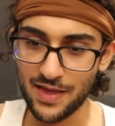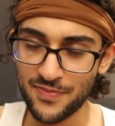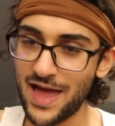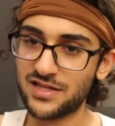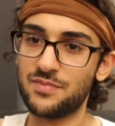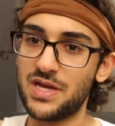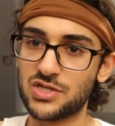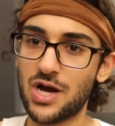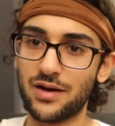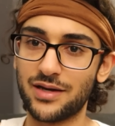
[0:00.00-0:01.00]
That to me is
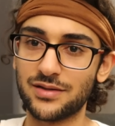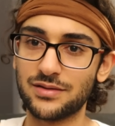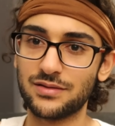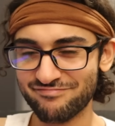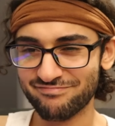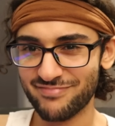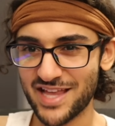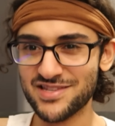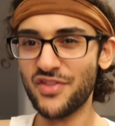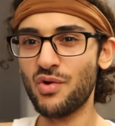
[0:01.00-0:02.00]
shocking.
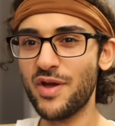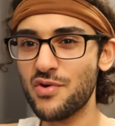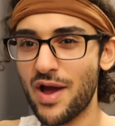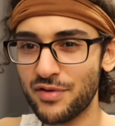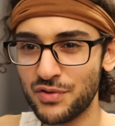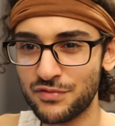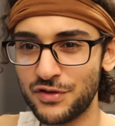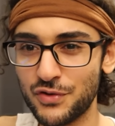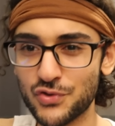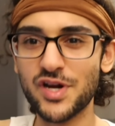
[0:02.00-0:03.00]
It's not the way
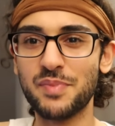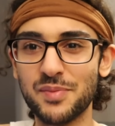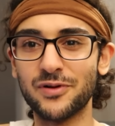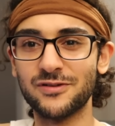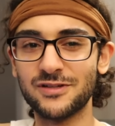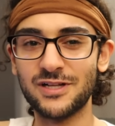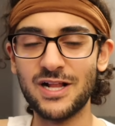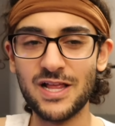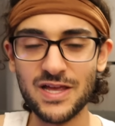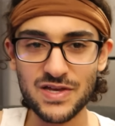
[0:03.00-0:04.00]
you treat people.
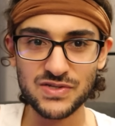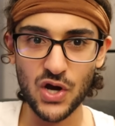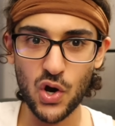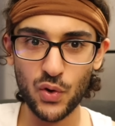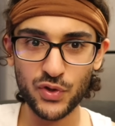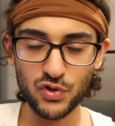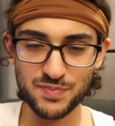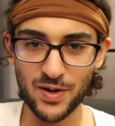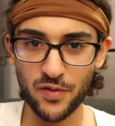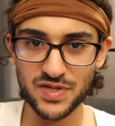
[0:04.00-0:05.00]
So you'll
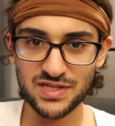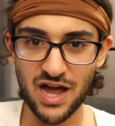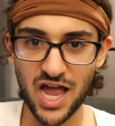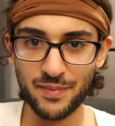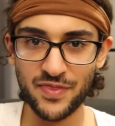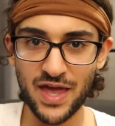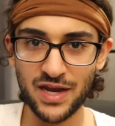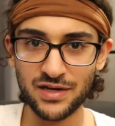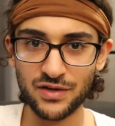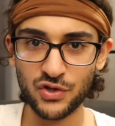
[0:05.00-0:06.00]
spend all this time and
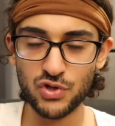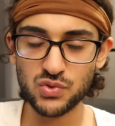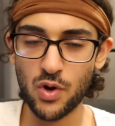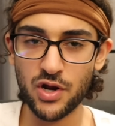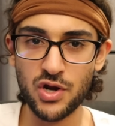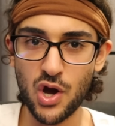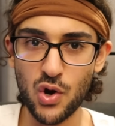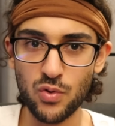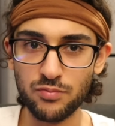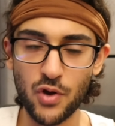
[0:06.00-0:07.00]
then you just want to
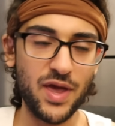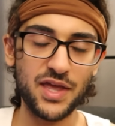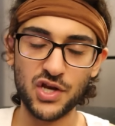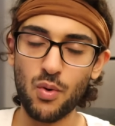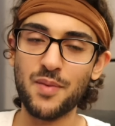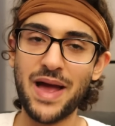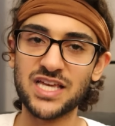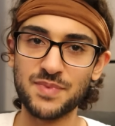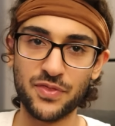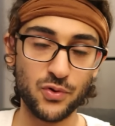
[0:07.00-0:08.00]
know, okay, you don't want to
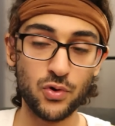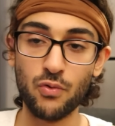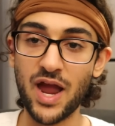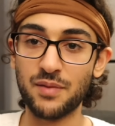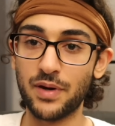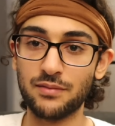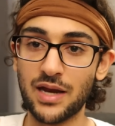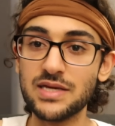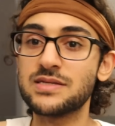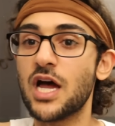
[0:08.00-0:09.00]
pass me through, great, but
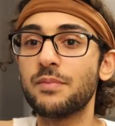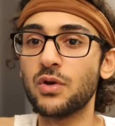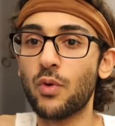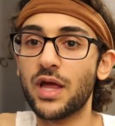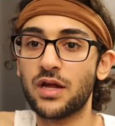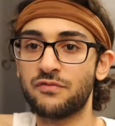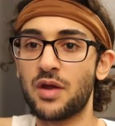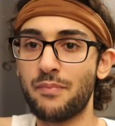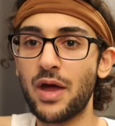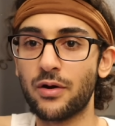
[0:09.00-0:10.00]
at least tell me what I could have
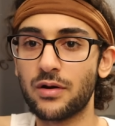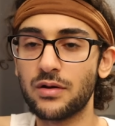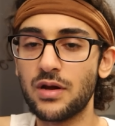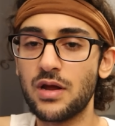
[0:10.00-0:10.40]
done better.